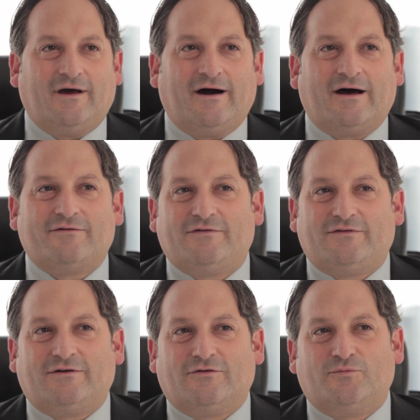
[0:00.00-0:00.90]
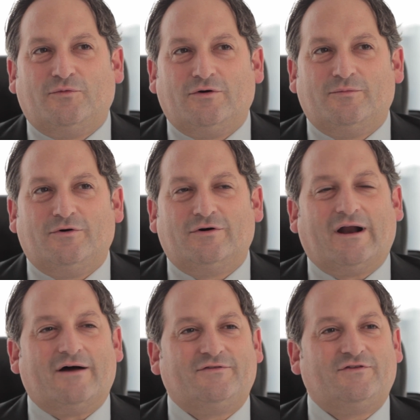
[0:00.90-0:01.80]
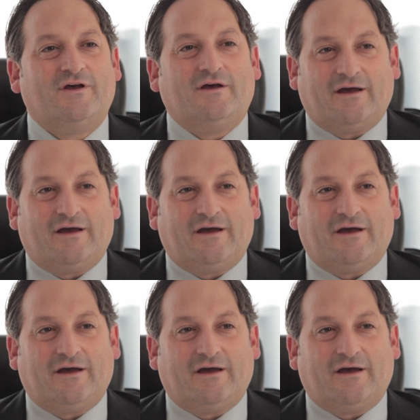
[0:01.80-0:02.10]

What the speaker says: harvesting of small bone grafts,